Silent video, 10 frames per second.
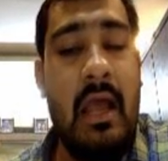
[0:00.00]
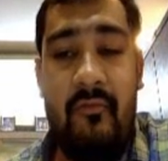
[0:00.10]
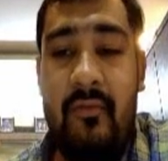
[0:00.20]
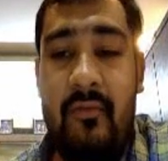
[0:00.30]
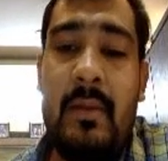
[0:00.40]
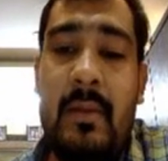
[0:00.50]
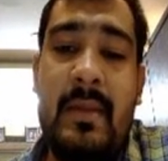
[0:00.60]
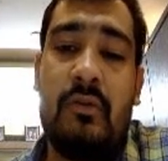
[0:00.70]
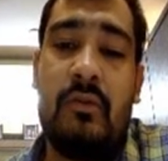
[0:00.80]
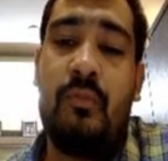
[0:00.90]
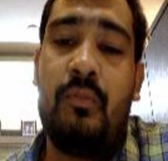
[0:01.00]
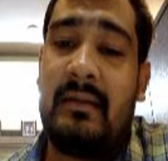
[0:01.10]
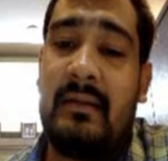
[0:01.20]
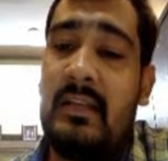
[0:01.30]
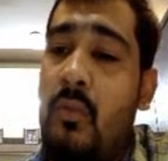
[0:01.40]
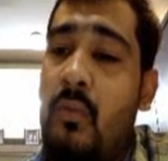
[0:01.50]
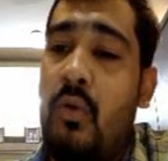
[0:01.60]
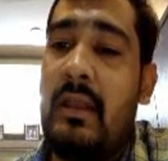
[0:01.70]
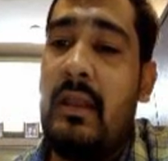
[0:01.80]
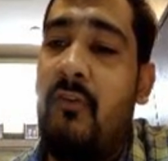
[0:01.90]
we will be making you practice
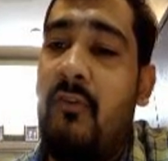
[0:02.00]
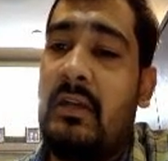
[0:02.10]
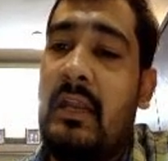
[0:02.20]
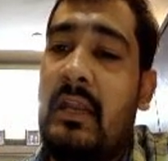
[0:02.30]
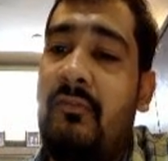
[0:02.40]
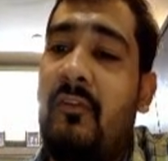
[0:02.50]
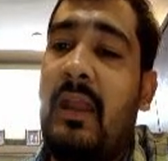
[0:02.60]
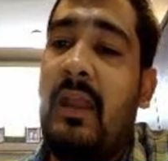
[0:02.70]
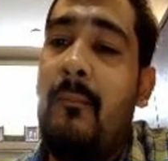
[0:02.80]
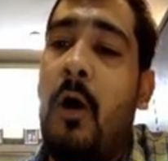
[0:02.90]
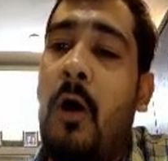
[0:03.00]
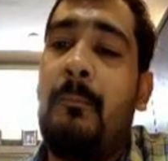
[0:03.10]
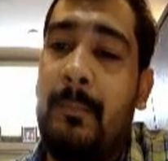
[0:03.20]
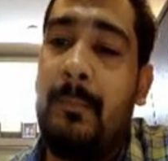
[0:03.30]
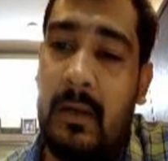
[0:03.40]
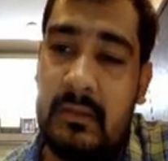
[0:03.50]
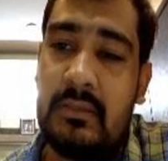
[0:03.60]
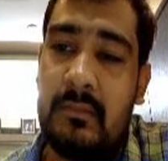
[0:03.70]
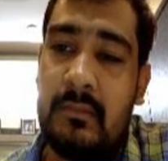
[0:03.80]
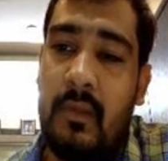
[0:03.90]
more than 40-50 mock papers
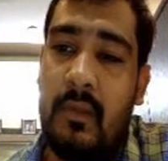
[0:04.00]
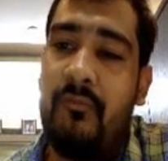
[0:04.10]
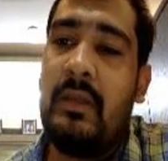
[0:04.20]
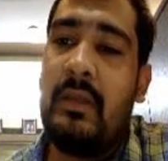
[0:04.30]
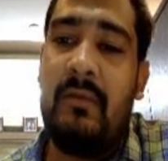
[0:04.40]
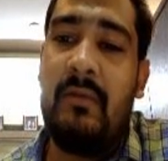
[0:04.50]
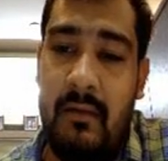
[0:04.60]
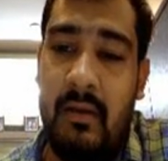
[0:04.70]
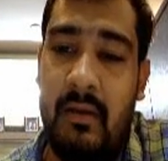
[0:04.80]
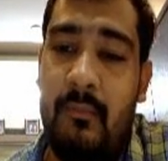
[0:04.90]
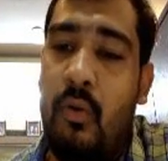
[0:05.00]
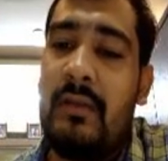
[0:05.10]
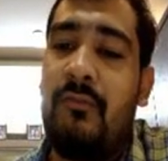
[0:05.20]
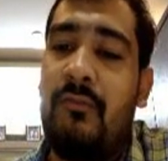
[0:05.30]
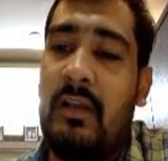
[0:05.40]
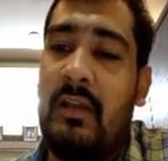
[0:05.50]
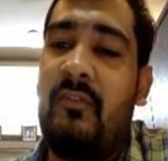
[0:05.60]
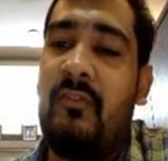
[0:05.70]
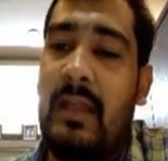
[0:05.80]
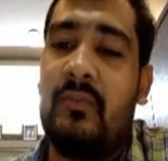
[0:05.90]
of the B1 level. More than
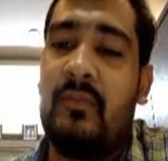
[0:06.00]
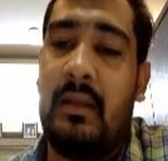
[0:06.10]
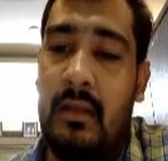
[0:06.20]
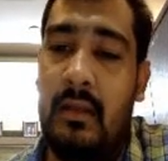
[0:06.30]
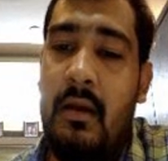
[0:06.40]
40-50 I am saying.